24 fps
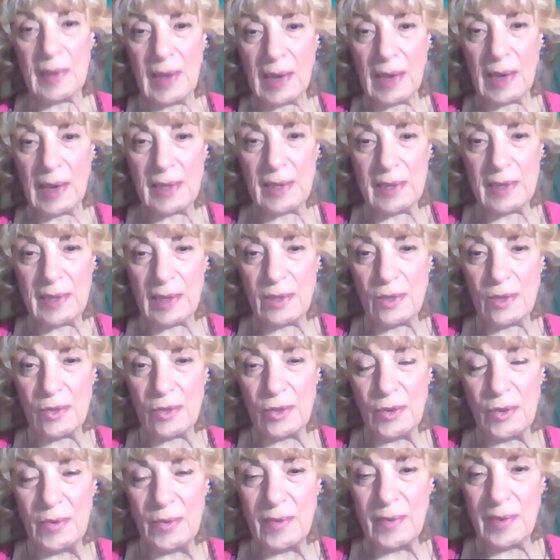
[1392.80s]

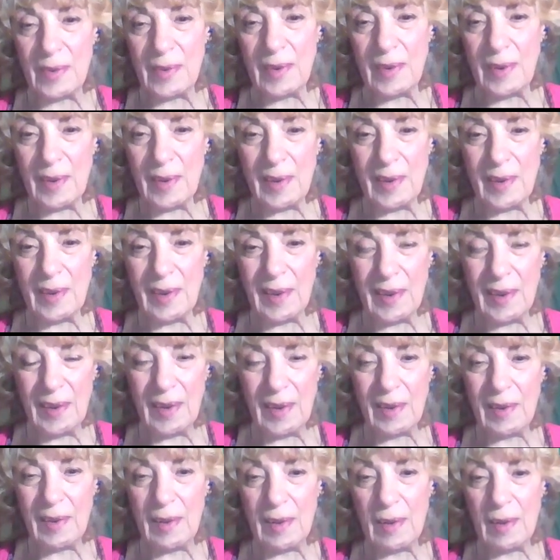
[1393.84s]

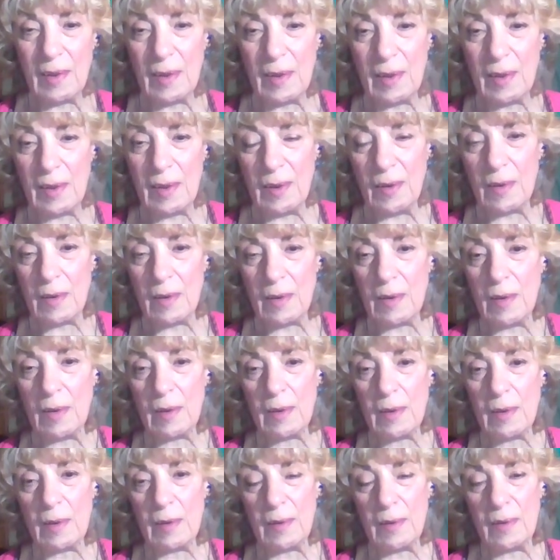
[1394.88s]

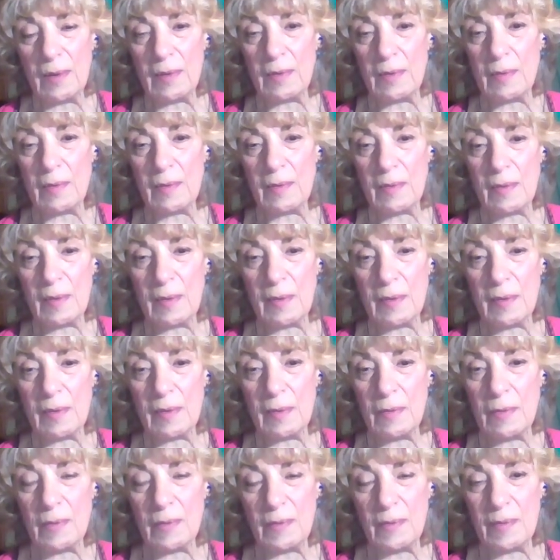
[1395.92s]

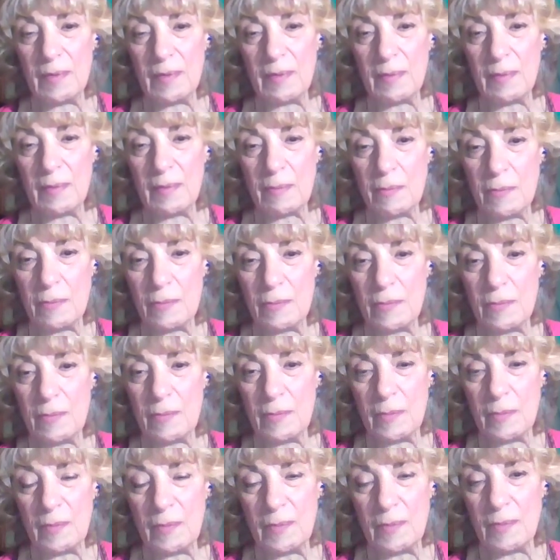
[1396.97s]

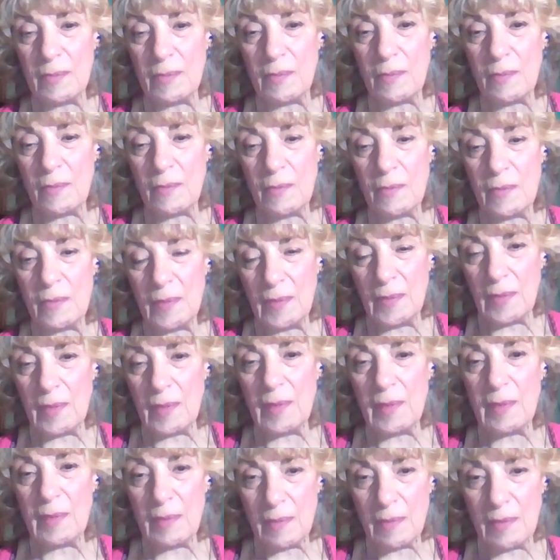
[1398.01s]

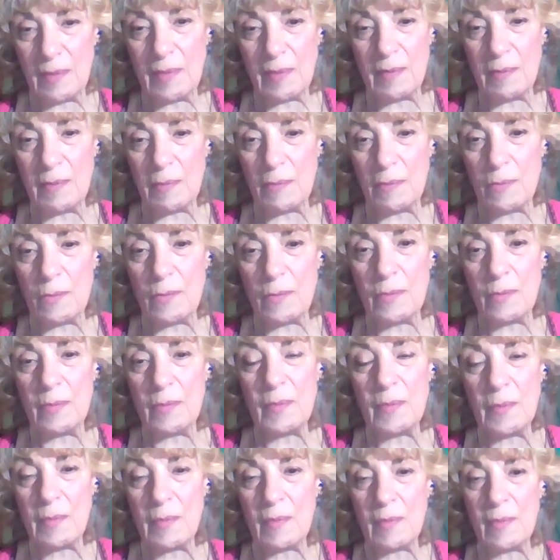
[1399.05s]

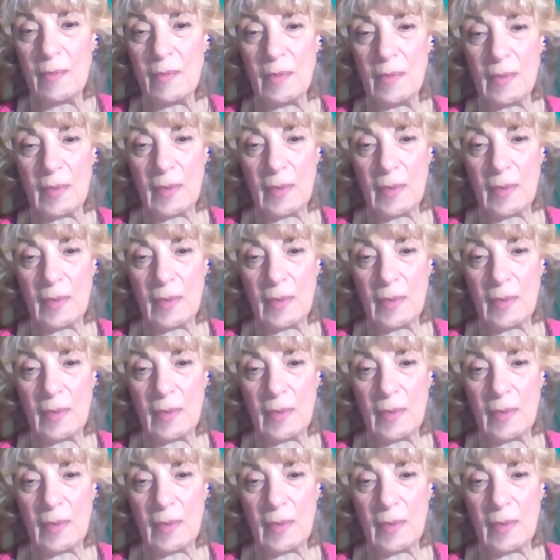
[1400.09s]
(silent)